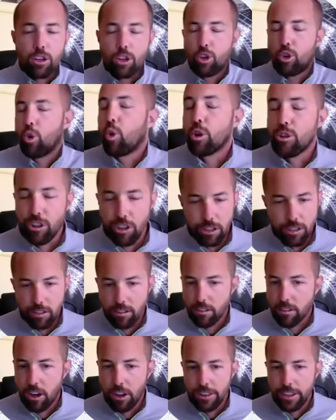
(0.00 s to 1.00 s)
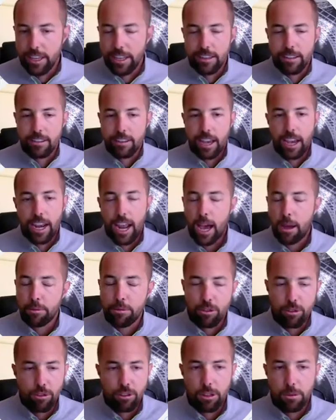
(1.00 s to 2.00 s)
gorgeous on the inside,
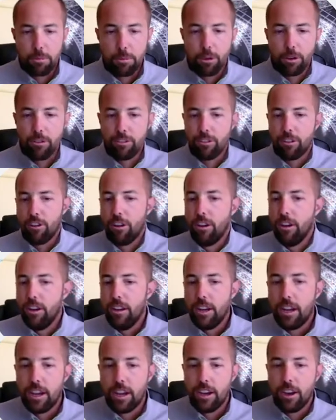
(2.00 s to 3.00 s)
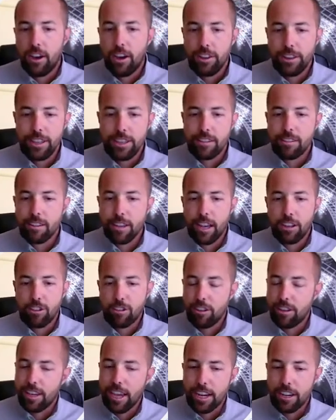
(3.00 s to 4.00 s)
absolutely beautiful uh, on the inside.
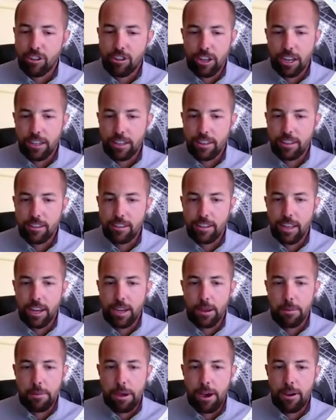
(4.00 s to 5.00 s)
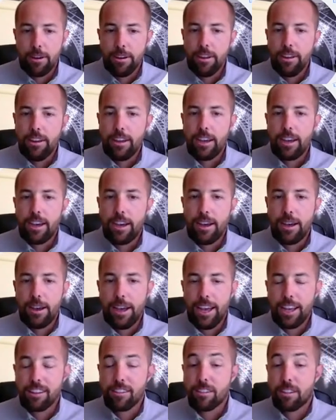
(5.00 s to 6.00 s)
So you got to check this stadium out uh,
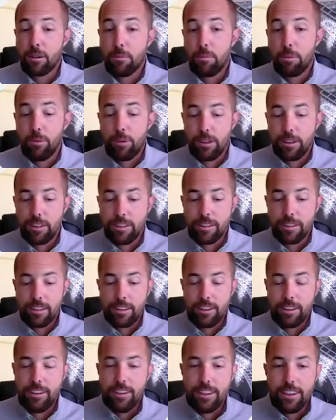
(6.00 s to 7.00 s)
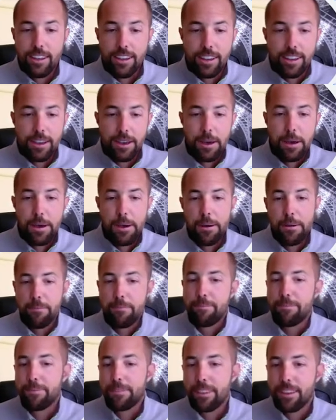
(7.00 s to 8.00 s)
at some point uh, um,
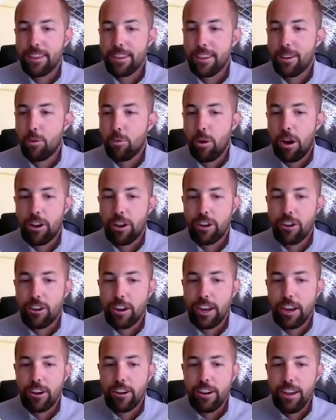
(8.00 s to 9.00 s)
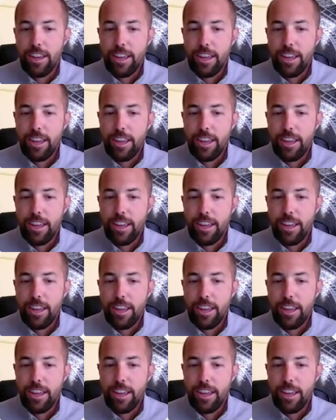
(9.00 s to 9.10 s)
uh, while you're here.